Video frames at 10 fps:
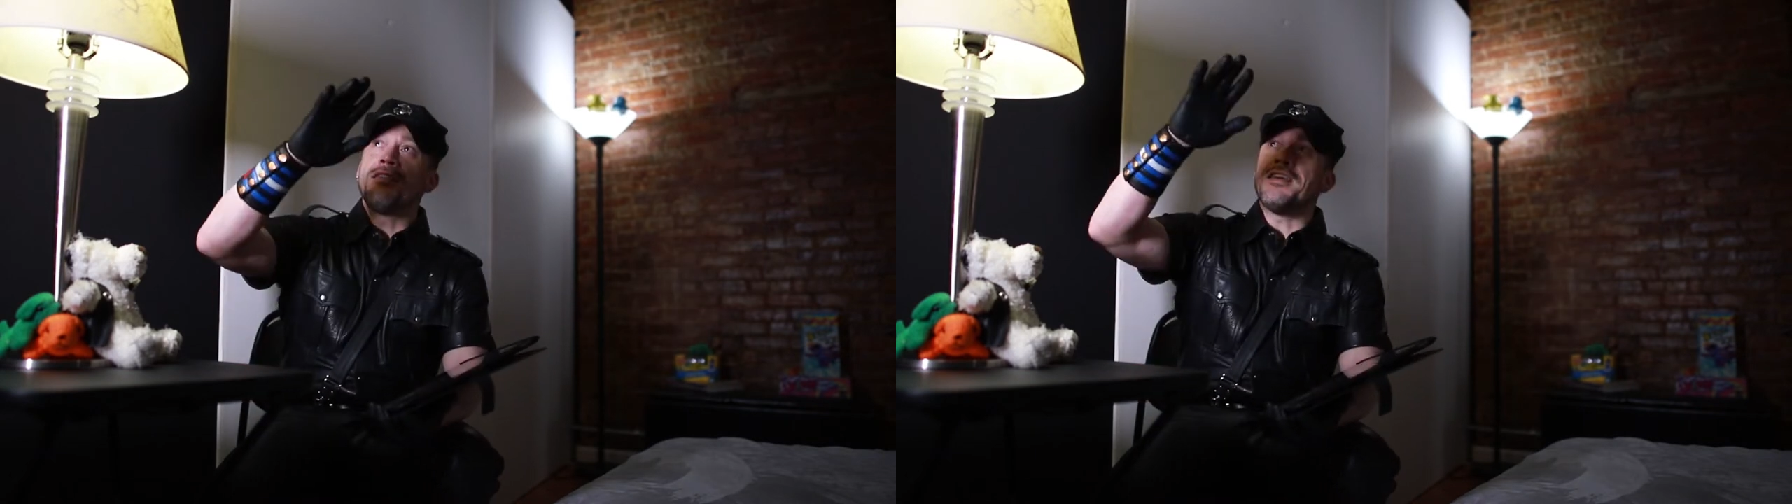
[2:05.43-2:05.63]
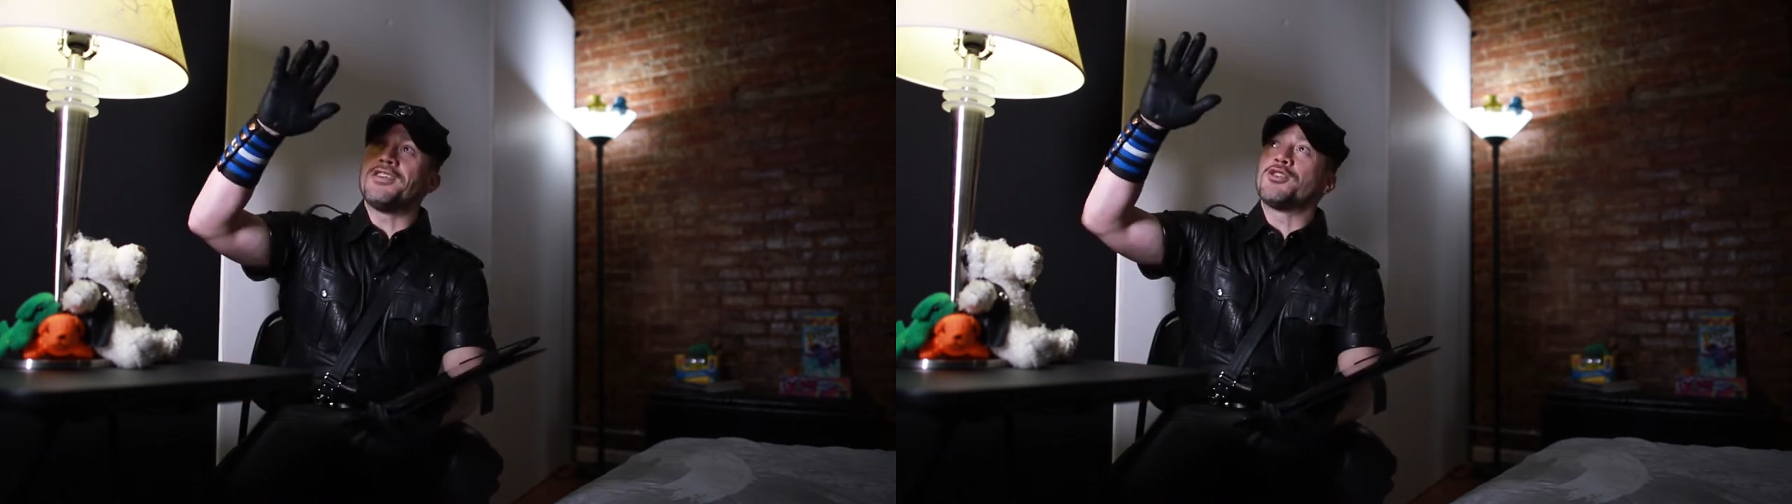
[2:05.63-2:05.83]

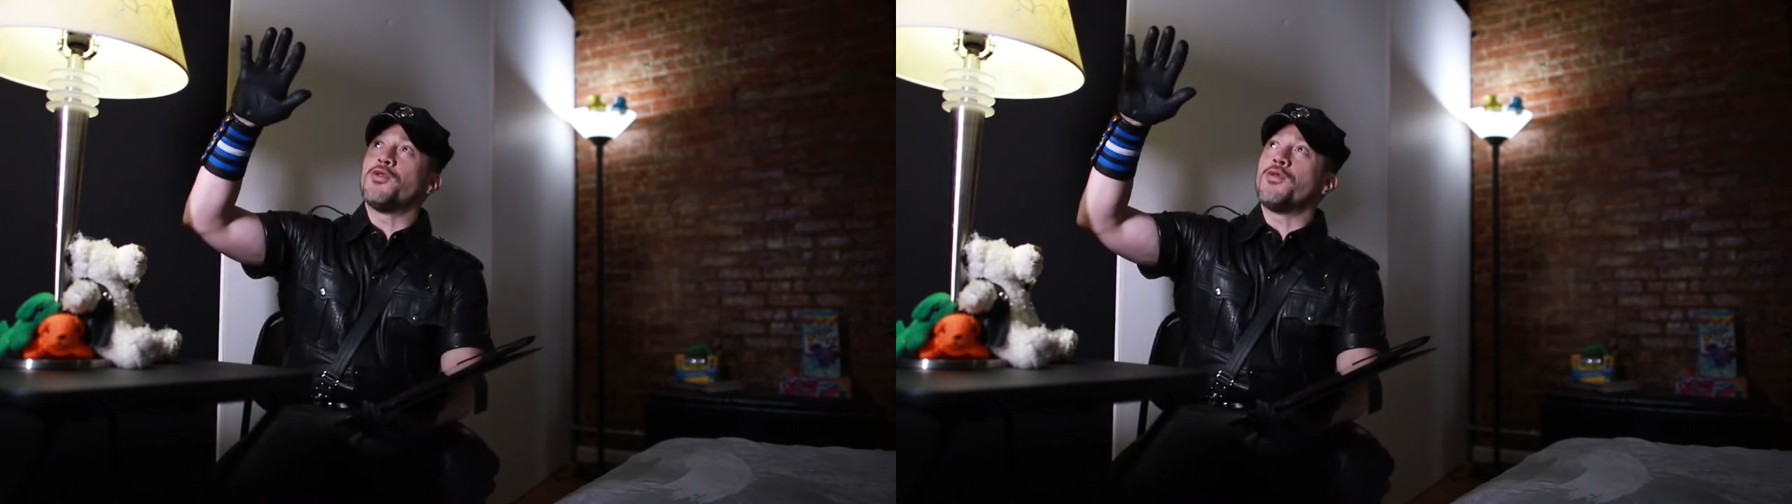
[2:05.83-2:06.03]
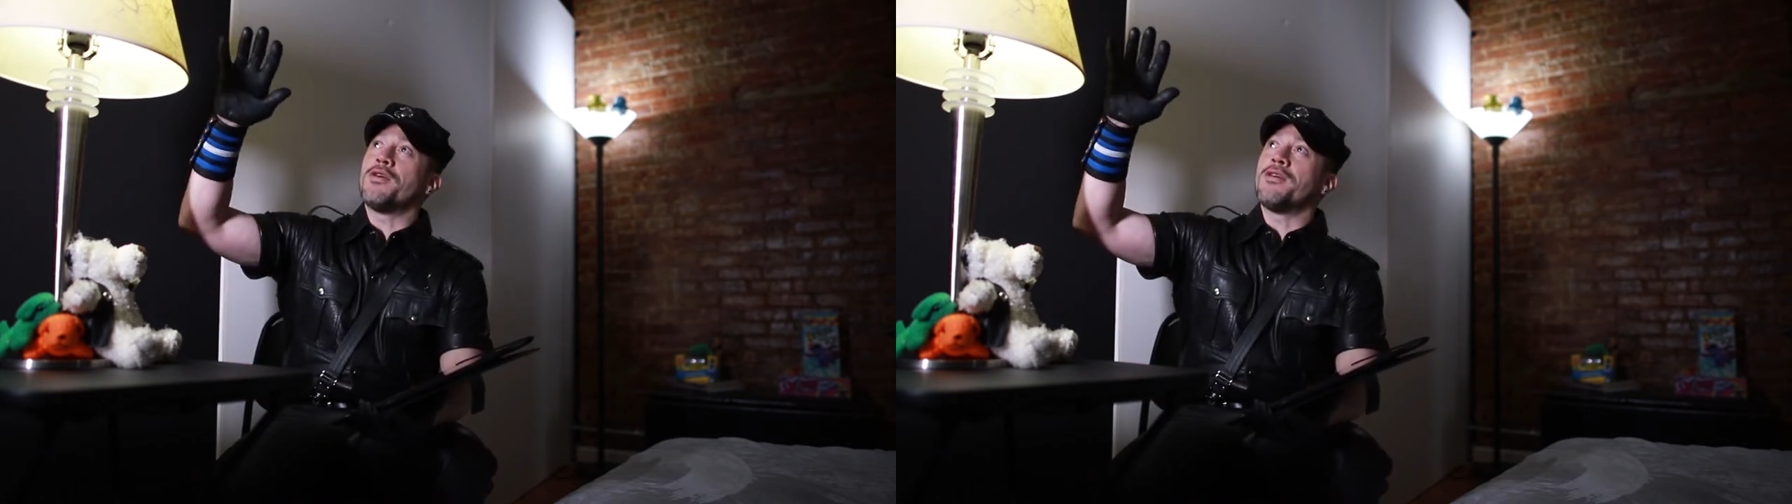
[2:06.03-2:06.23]
they
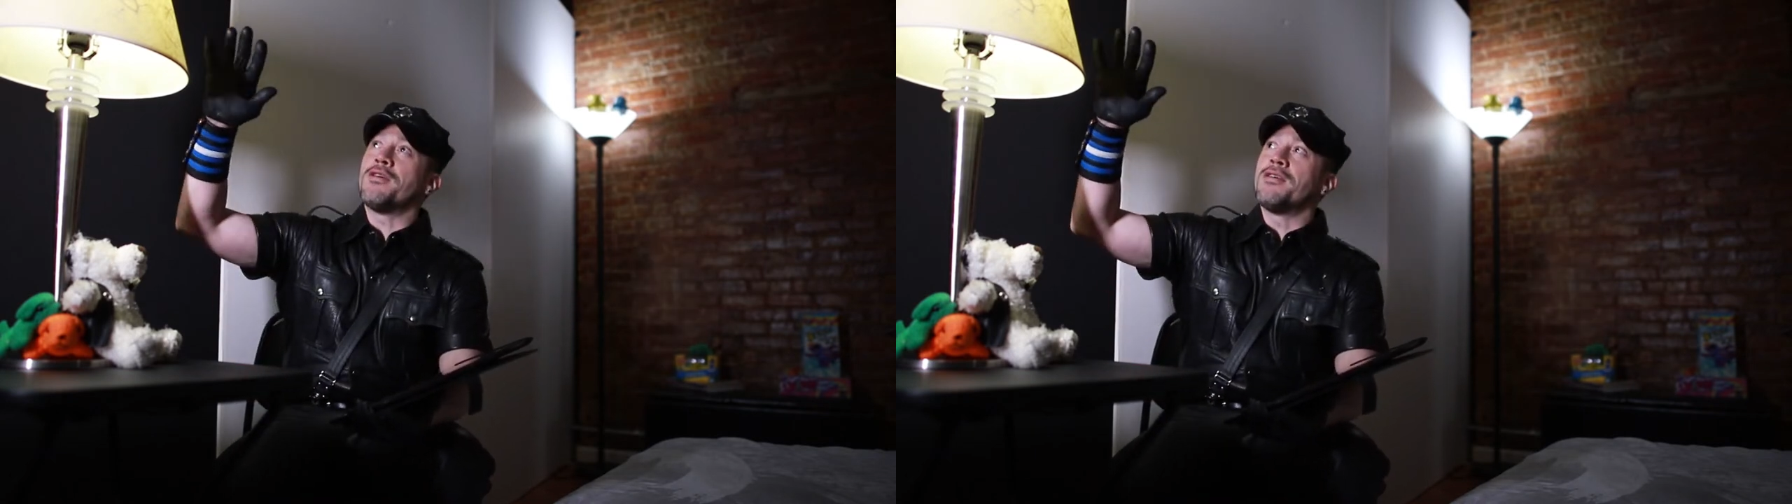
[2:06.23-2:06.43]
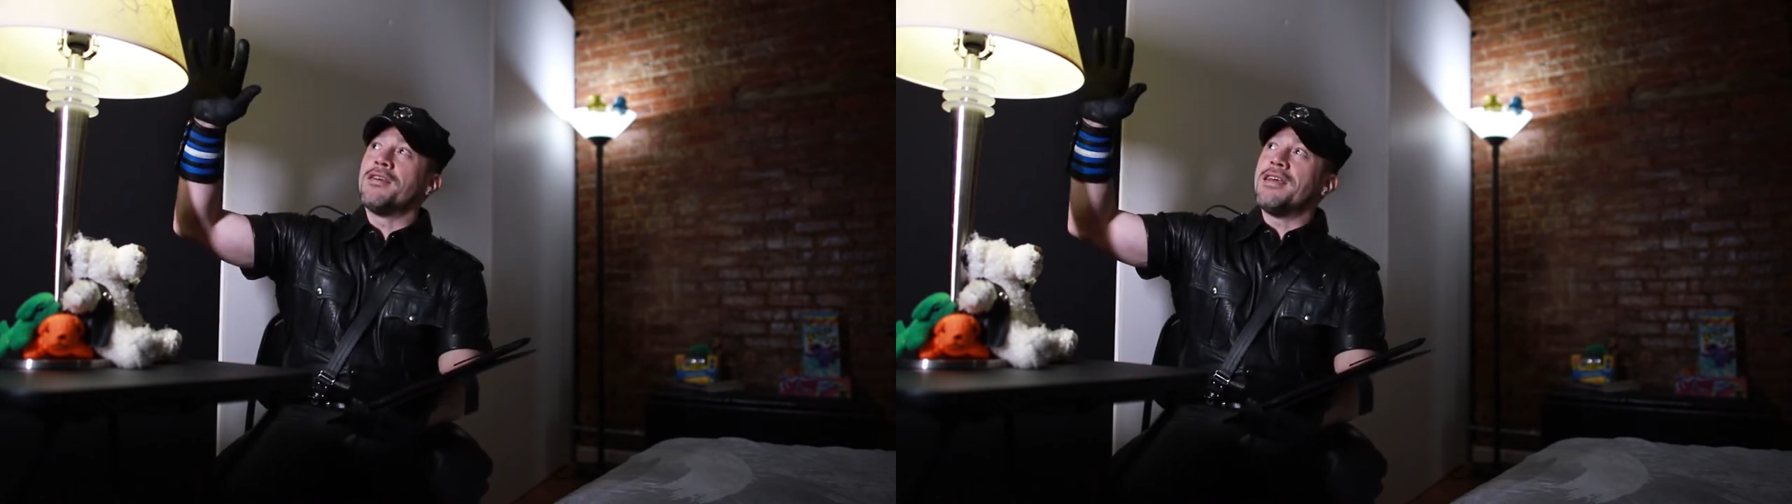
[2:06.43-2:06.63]
soar
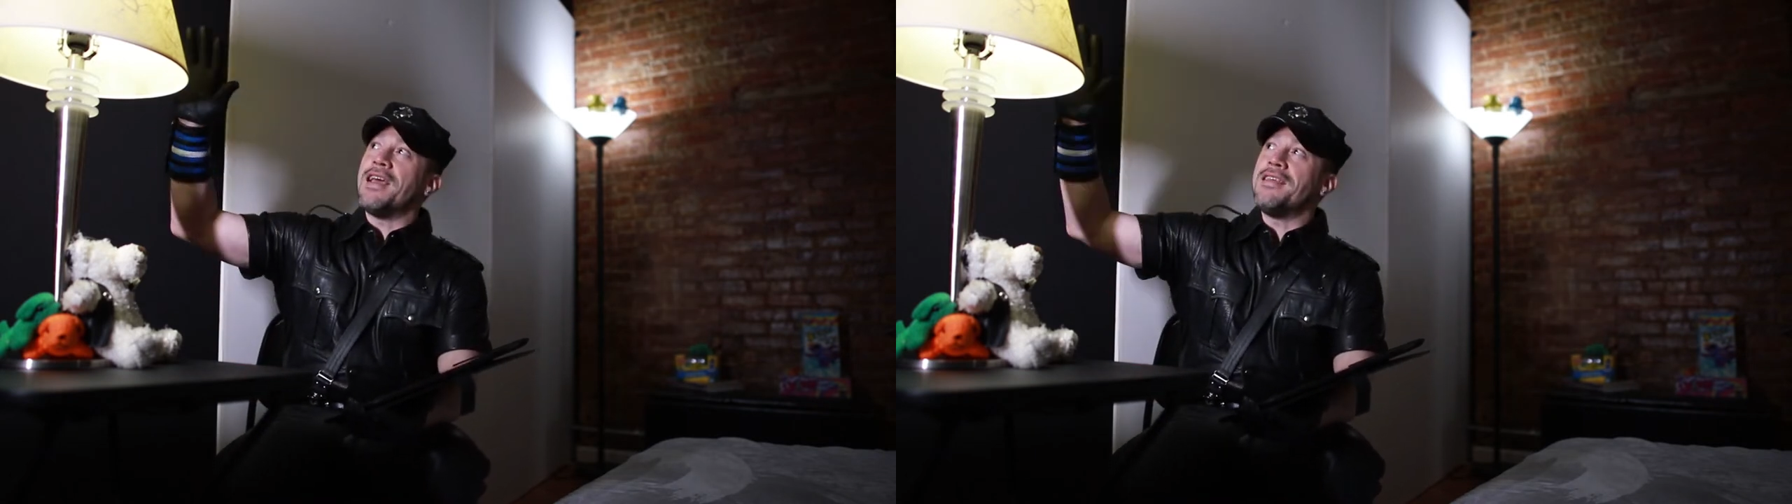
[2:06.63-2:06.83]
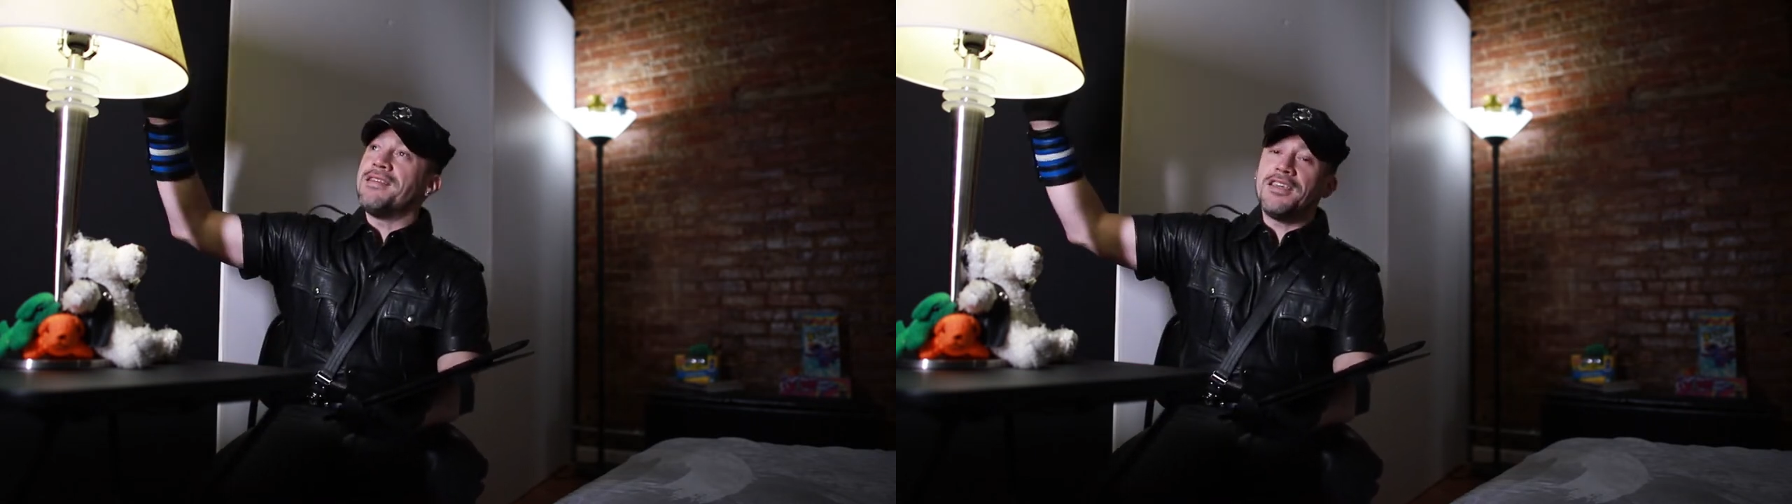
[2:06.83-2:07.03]

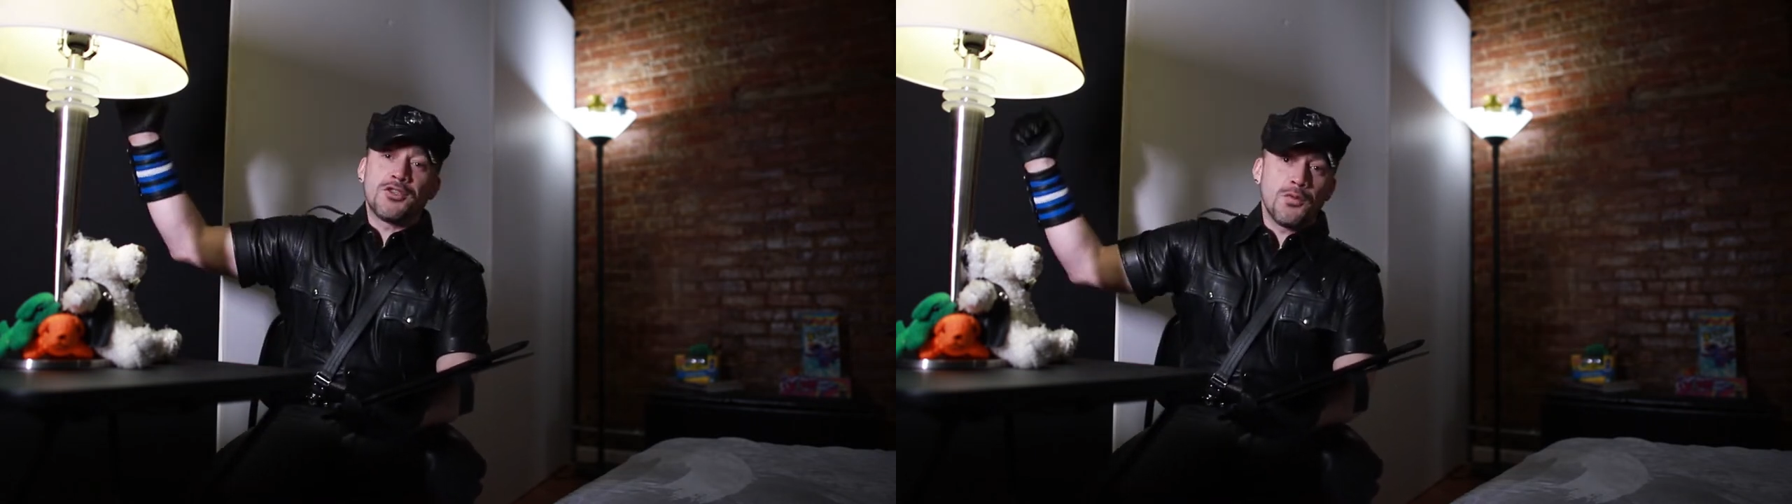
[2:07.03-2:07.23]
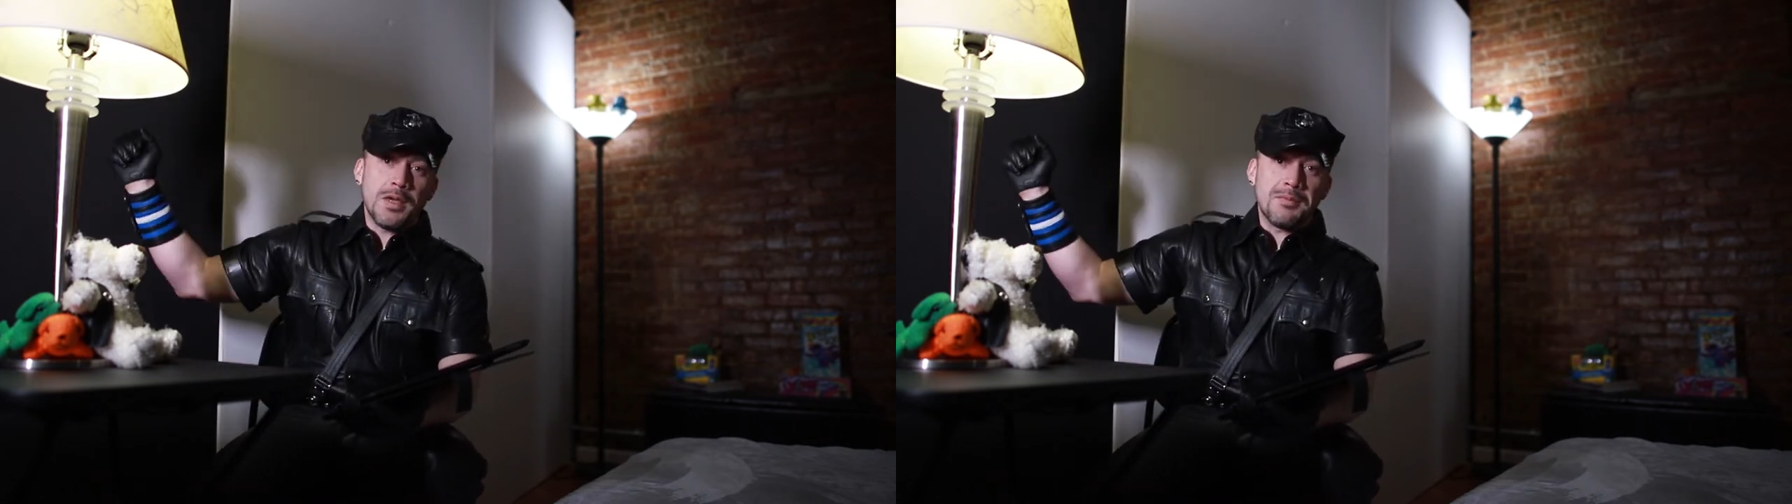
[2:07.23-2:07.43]
and they
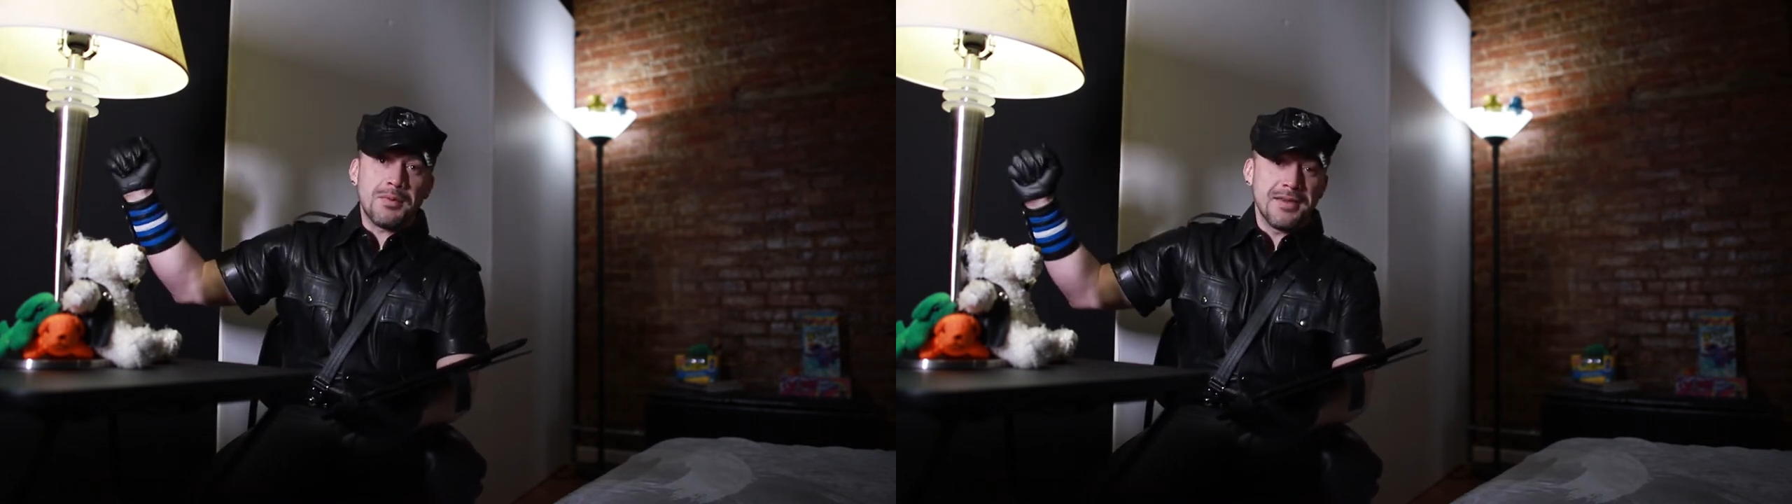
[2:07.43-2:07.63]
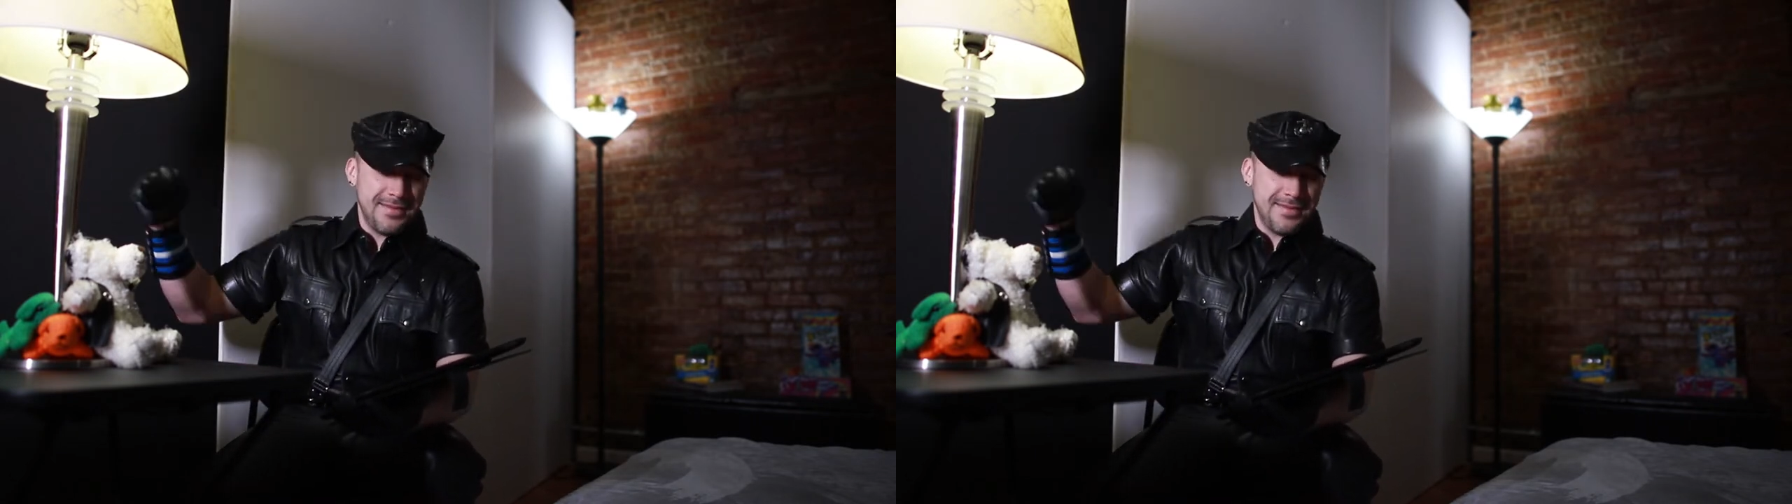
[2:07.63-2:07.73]
sweep.